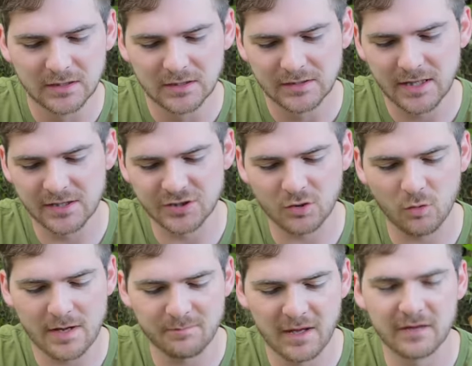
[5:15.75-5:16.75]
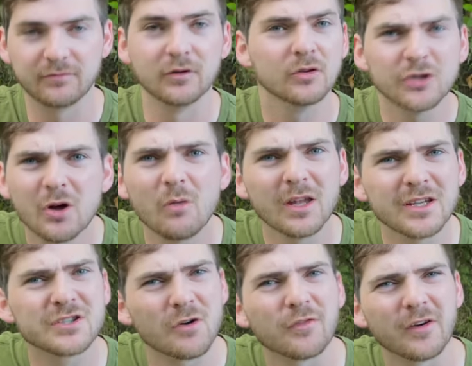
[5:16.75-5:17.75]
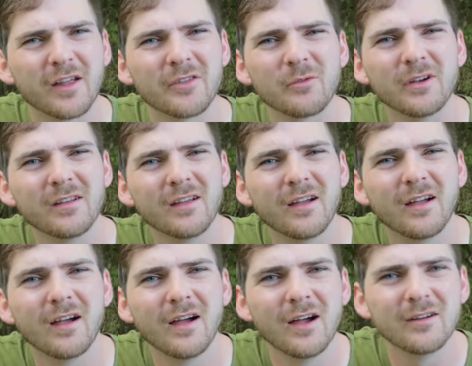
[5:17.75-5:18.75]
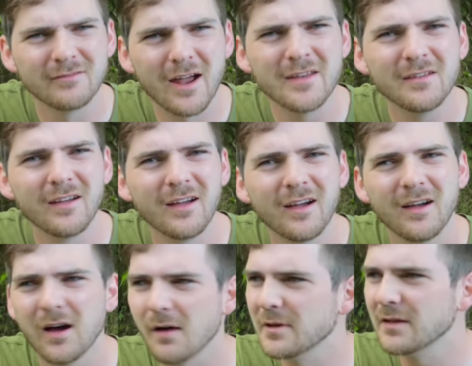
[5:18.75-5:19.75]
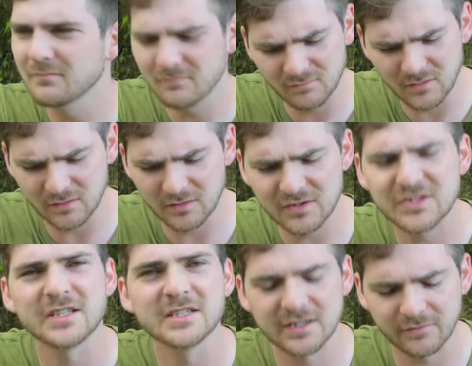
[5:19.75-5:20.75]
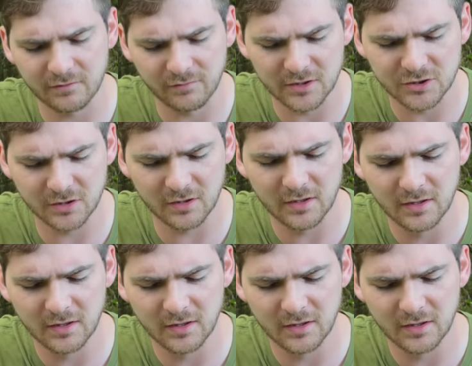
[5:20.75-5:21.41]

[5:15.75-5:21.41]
That is quite painful. You know what? Let's go for another one. Right? I mean, in the sense of adventure.